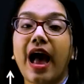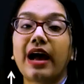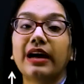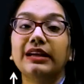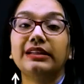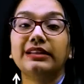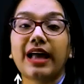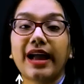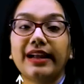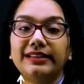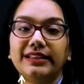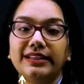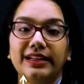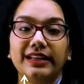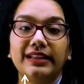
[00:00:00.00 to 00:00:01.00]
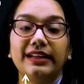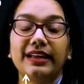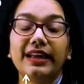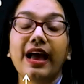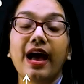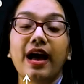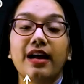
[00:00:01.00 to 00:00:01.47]
angle 90
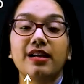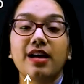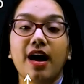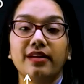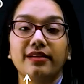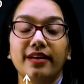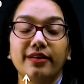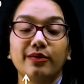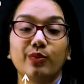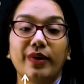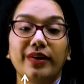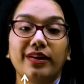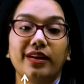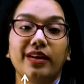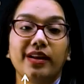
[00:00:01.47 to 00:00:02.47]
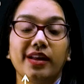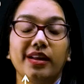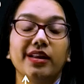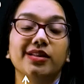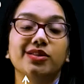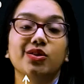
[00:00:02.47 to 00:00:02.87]
degree and 120 degree.